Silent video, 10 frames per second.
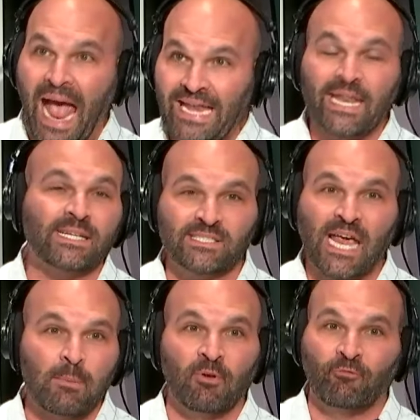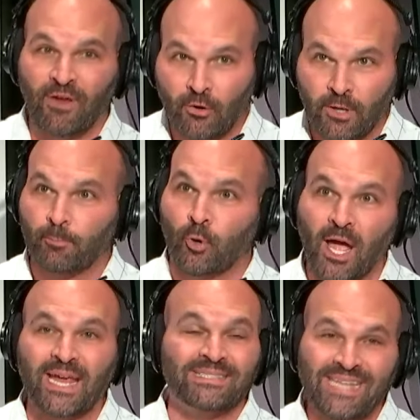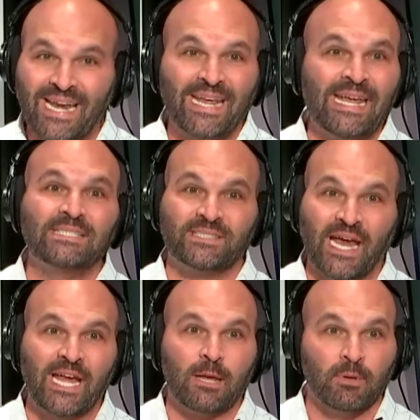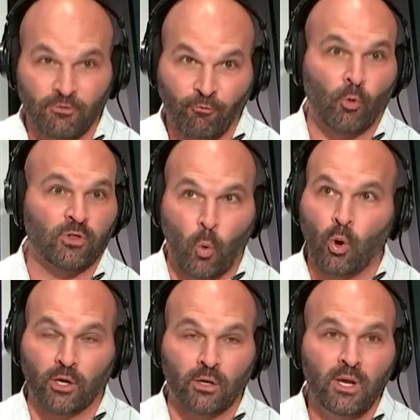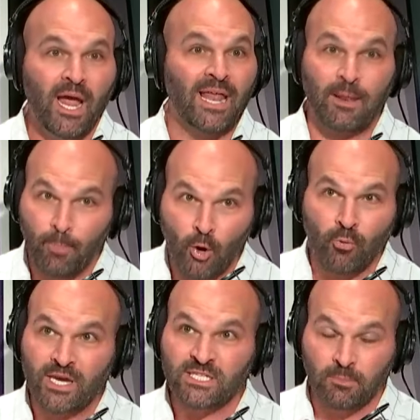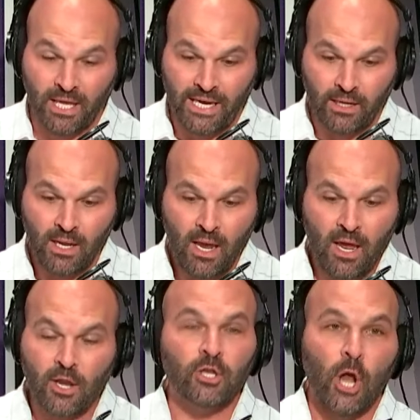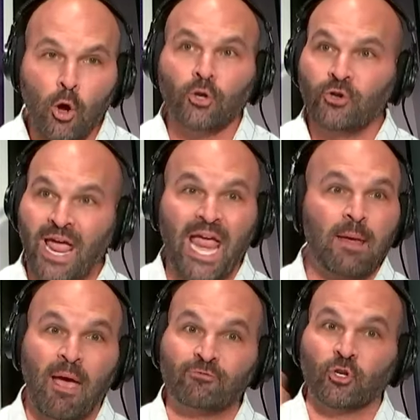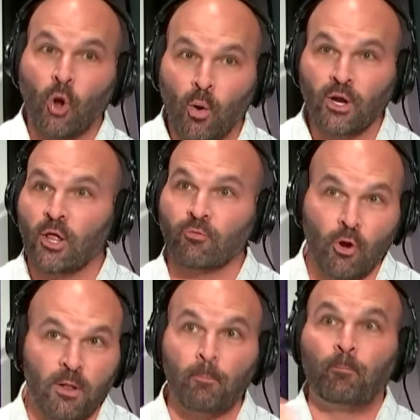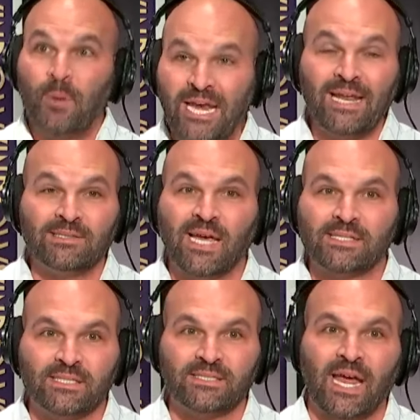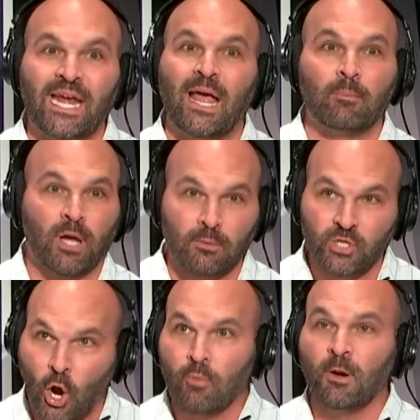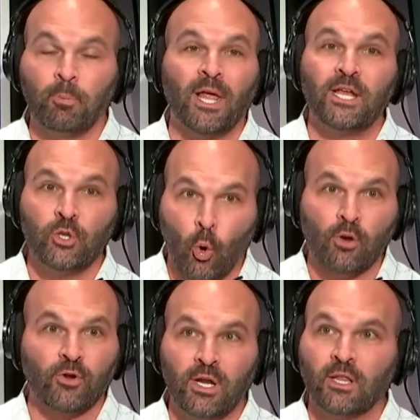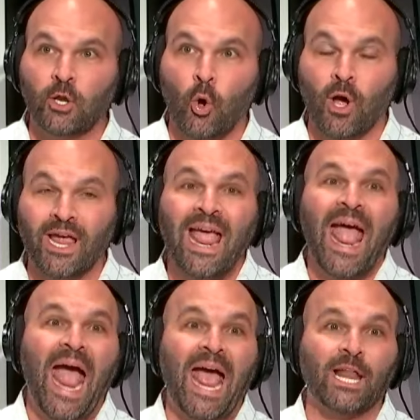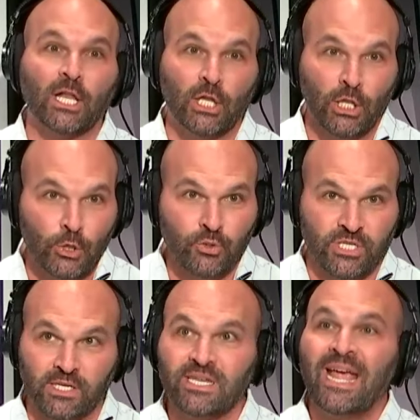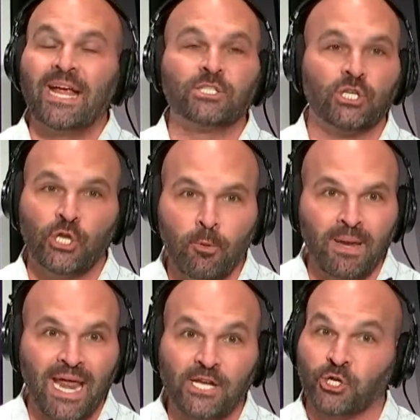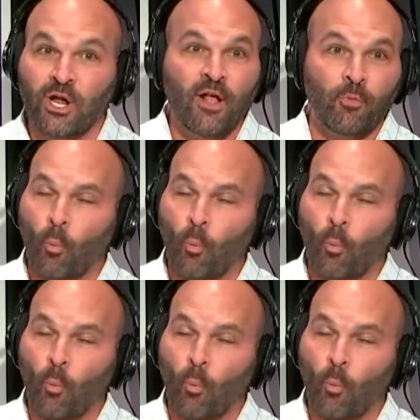at Nick Saban Field at Brian Dennehy Stadium in the fourth quarter, and they boat raced them late. Notre Dame, after going on the road and beating Texas A&M, comes home to play Northern Illinois and loses. It's human nature.